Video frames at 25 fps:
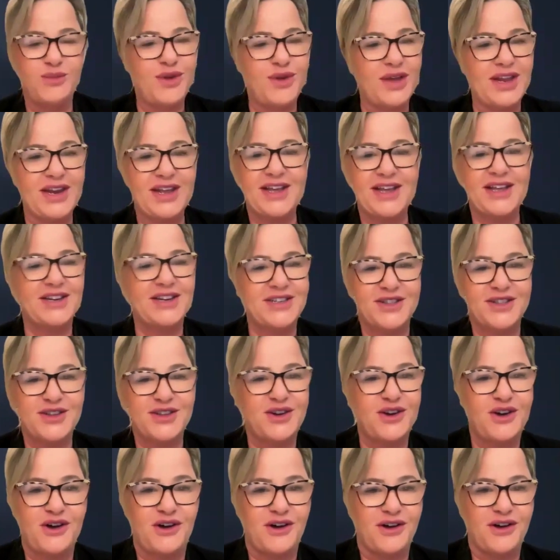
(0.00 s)
obedient Absolutely. to
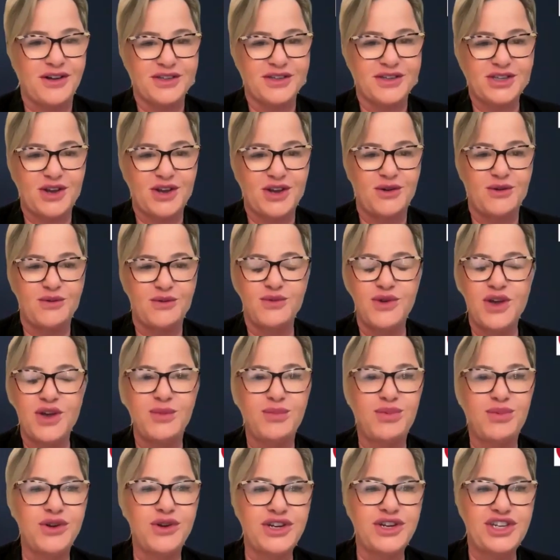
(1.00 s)
the call. So we
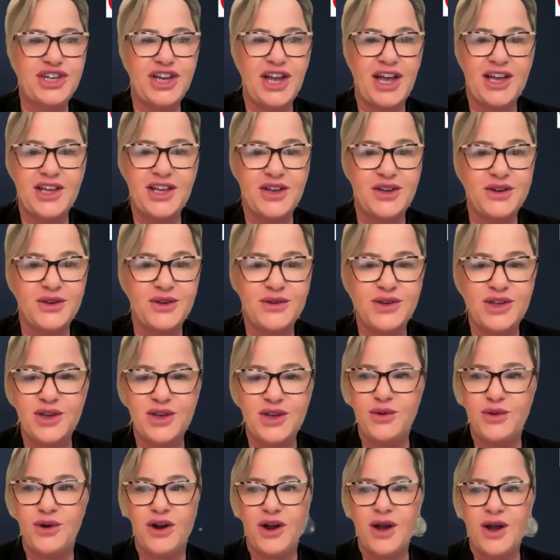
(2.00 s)
appreciate you.
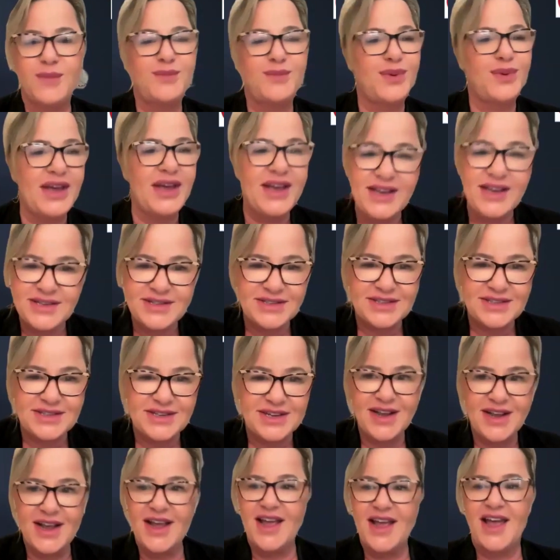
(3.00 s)
You are a beast
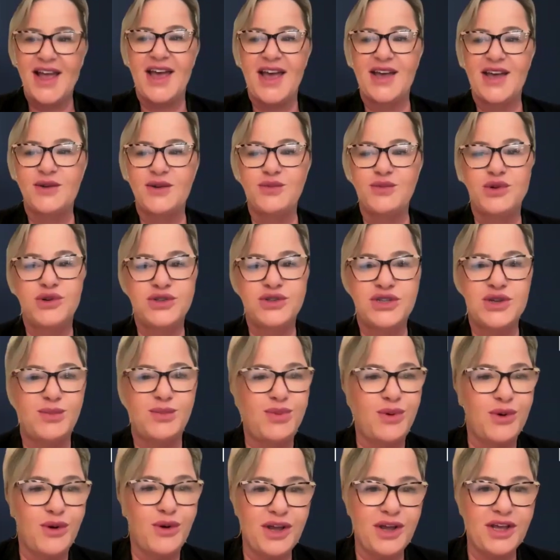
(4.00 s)
and we'll
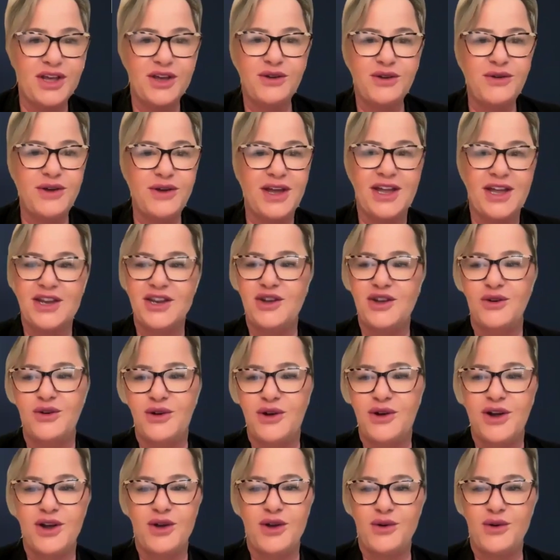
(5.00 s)
support you in
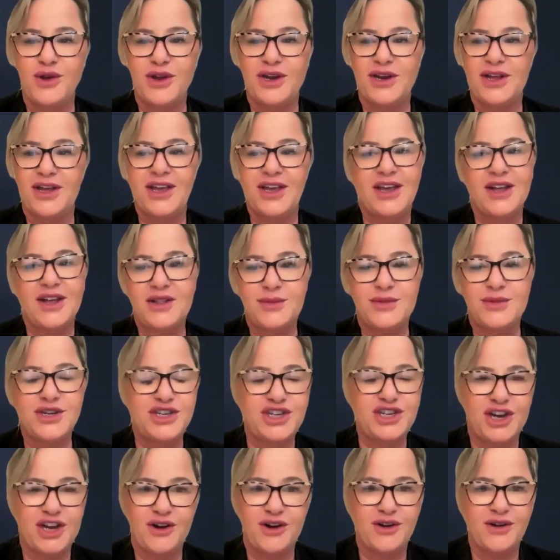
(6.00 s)
your going to
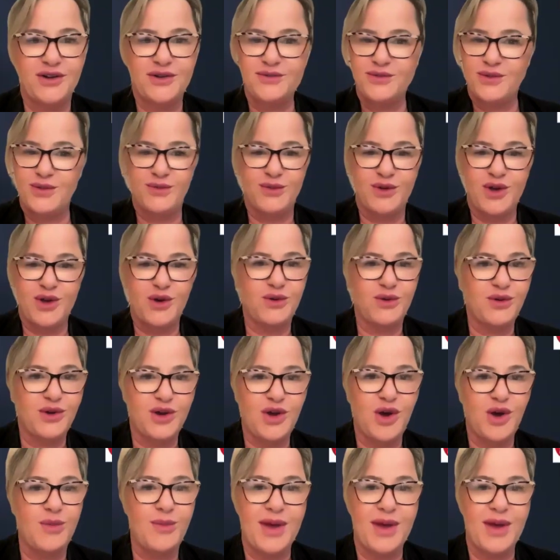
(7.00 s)
Kilimanjaro and go
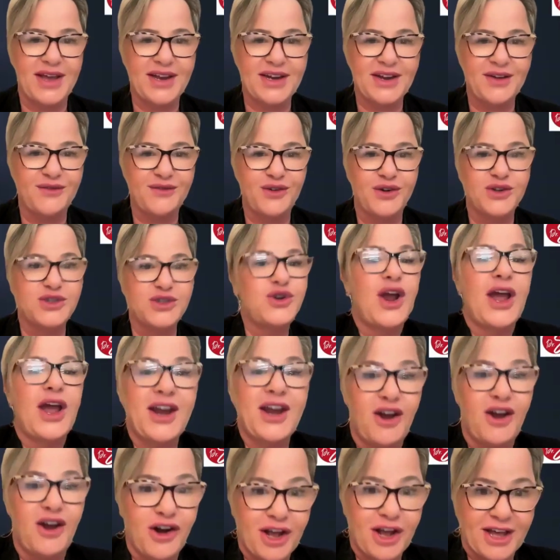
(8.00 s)
go make a difference or
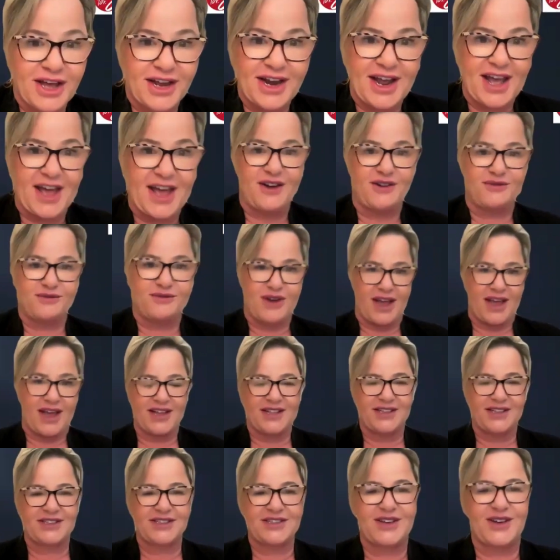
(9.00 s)
Antarctica now,
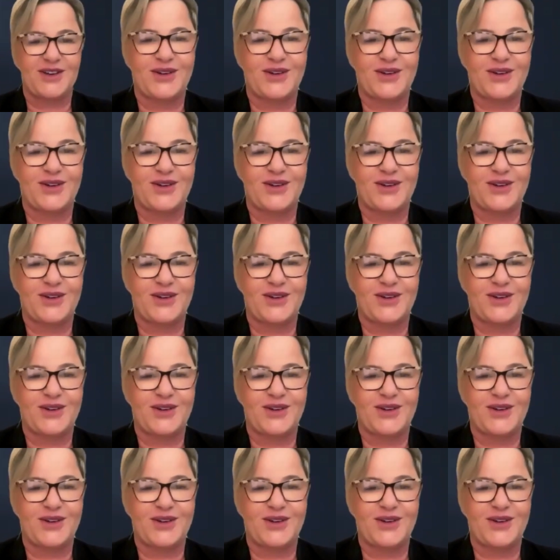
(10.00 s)
right? So